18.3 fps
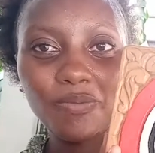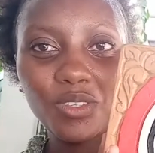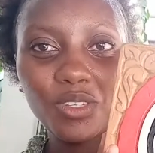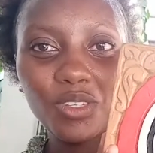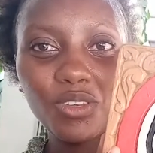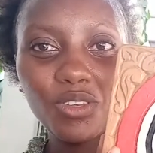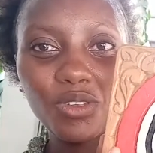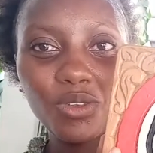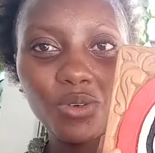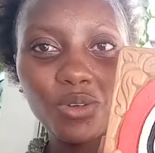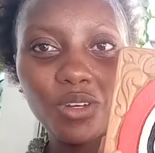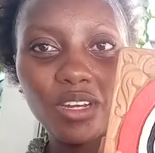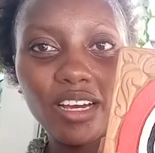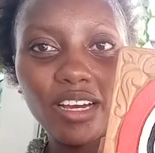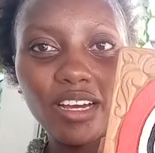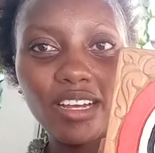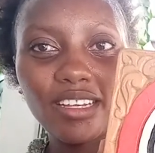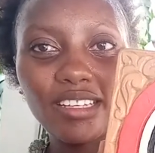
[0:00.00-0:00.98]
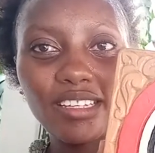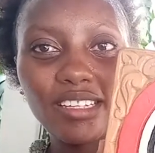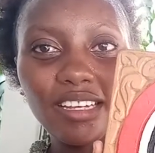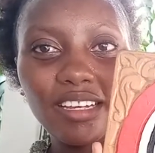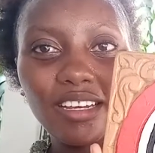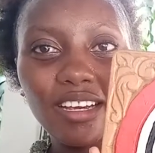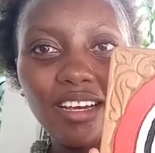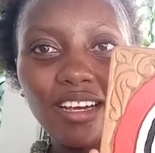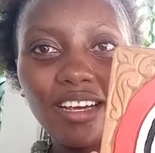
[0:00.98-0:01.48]
This is so nice
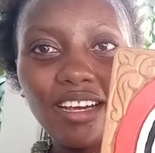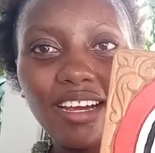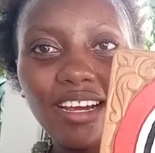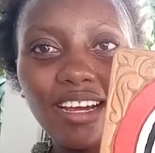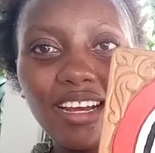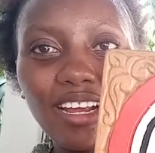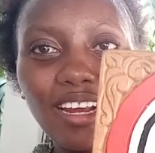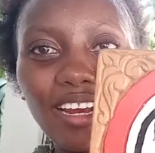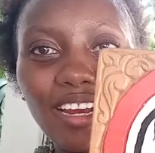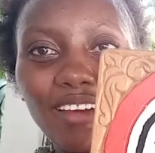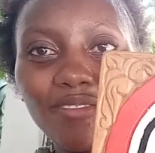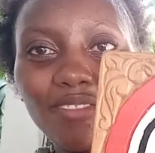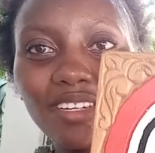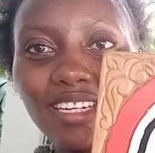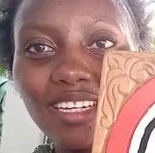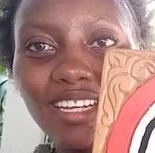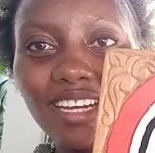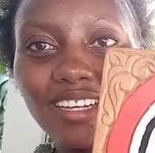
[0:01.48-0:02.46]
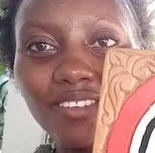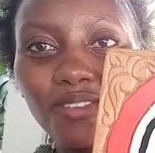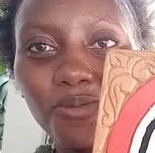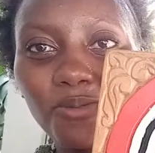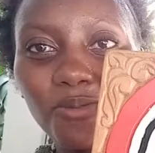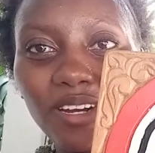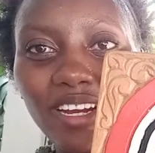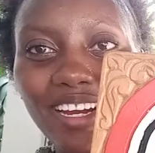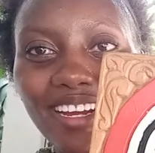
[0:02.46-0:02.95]
and I love that it has
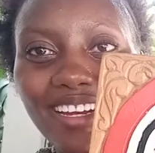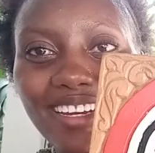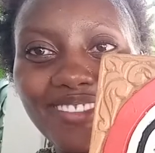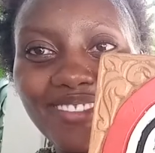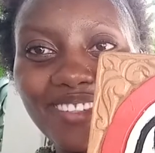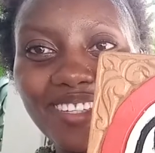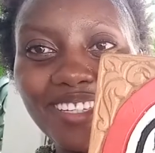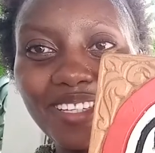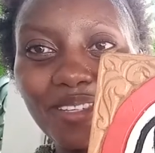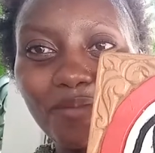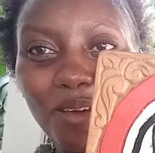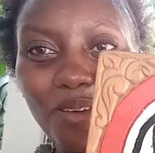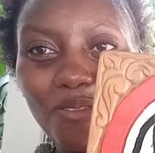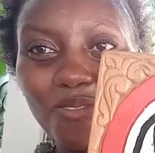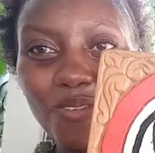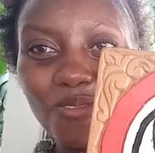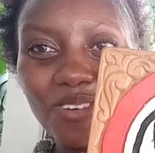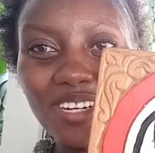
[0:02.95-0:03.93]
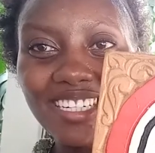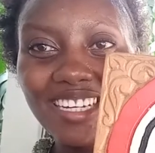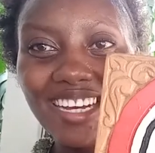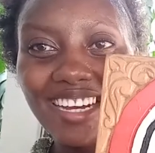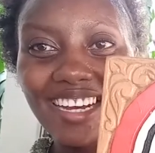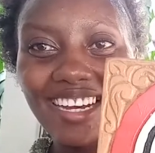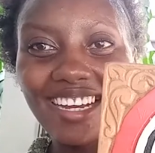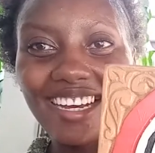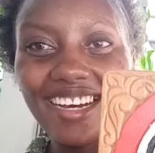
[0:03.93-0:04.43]
red which is my favorite
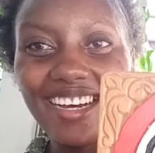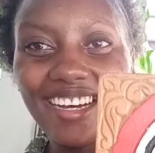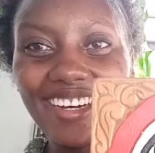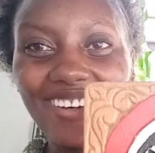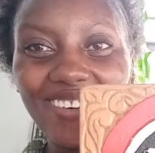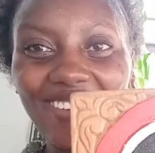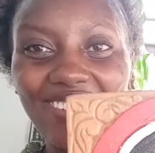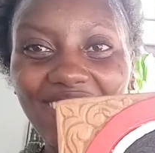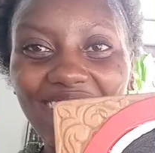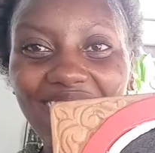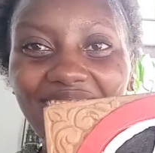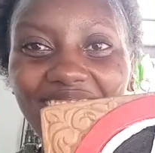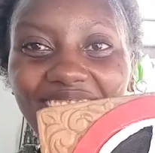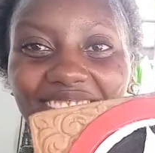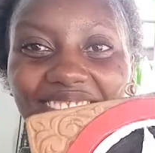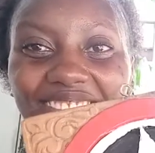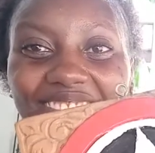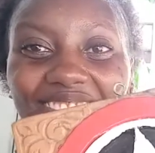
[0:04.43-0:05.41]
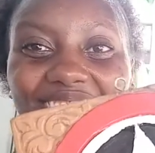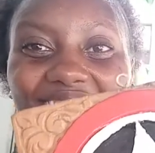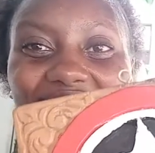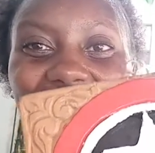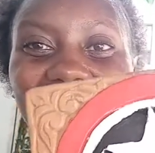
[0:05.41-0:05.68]
color wow